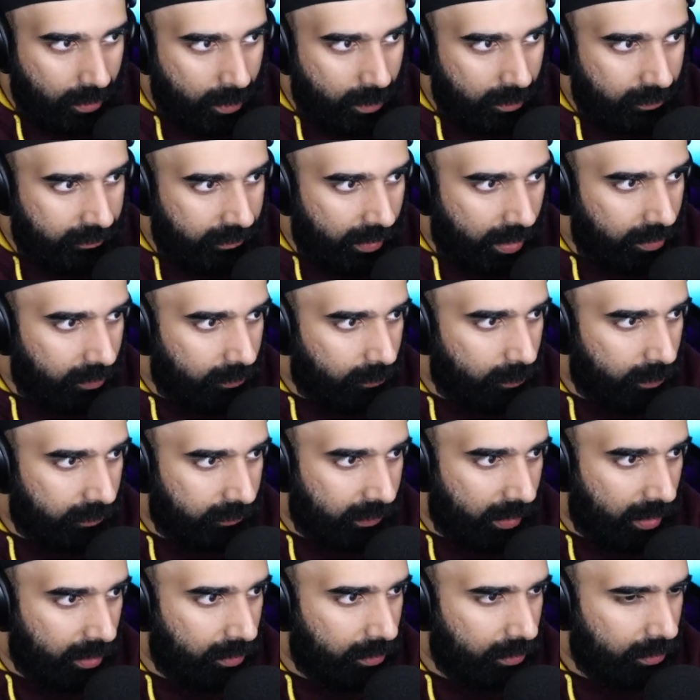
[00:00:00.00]
We're fine. We're
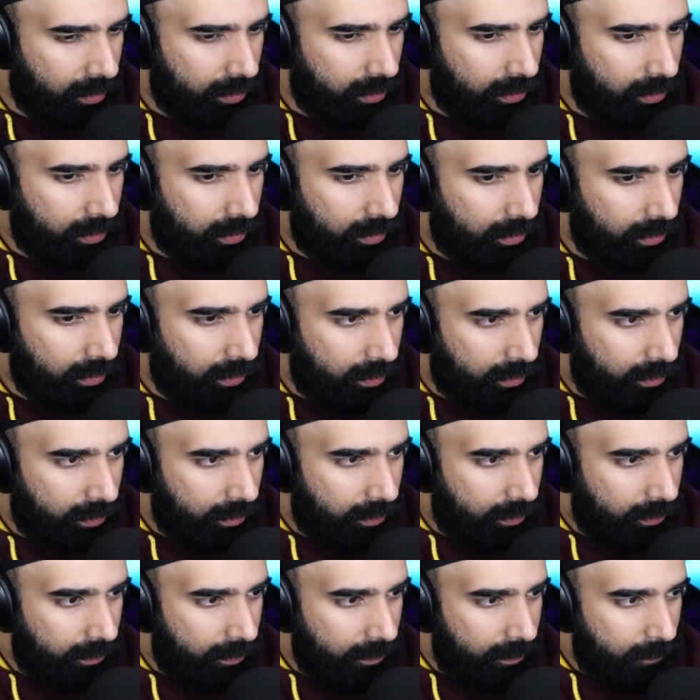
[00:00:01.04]
fine.
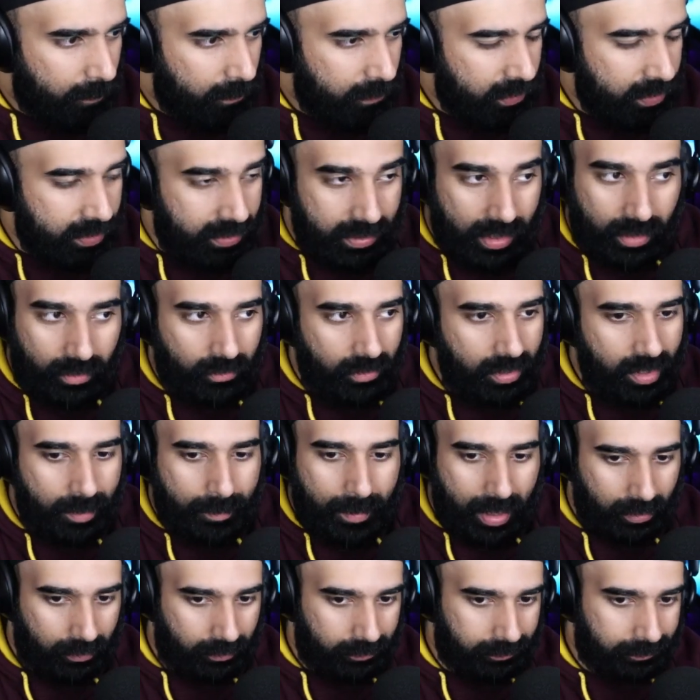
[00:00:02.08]
Celery, I'm
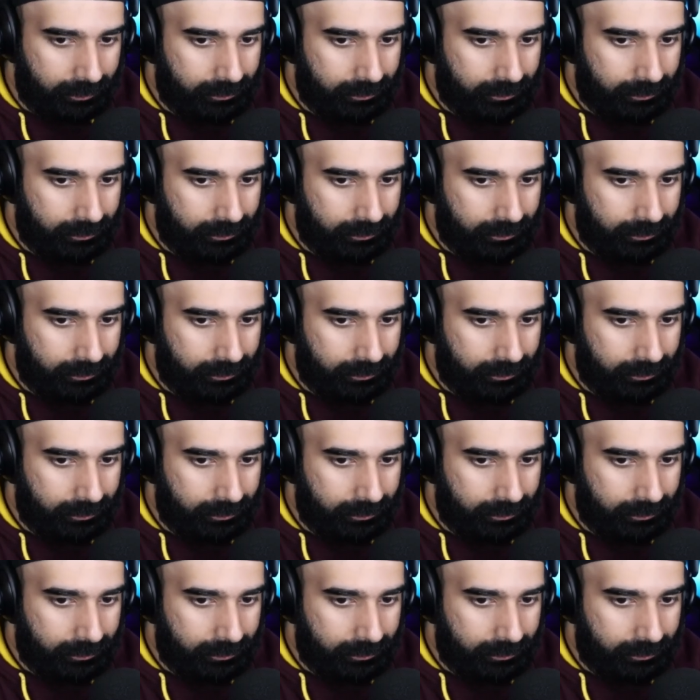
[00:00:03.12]
out.